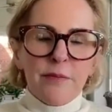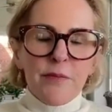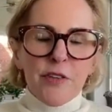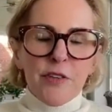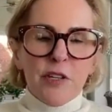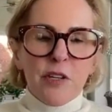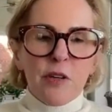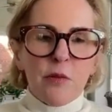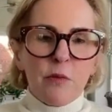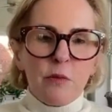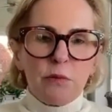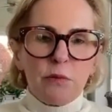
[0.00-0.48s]

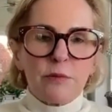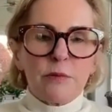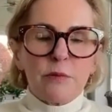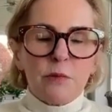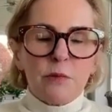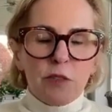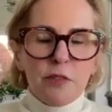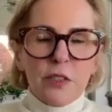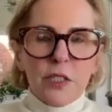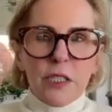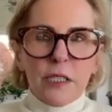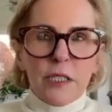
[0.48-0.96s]
So
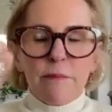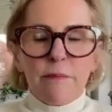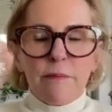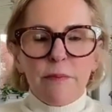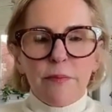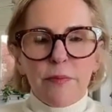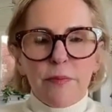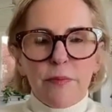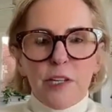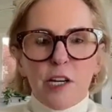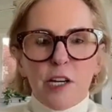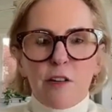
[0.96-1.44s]
we're very
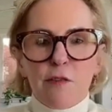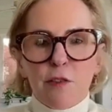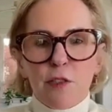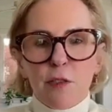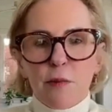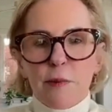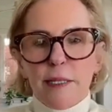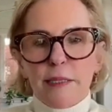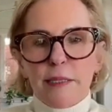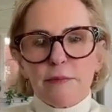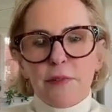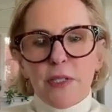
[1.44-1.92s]
careful
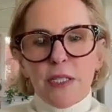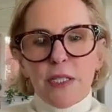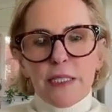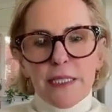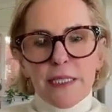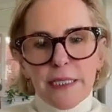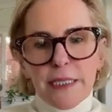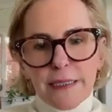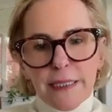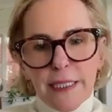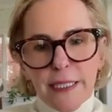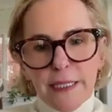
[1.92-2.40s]
about
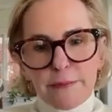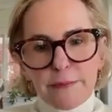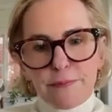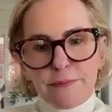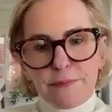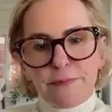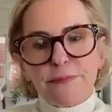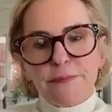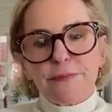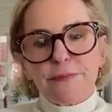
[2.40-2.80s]
things like that.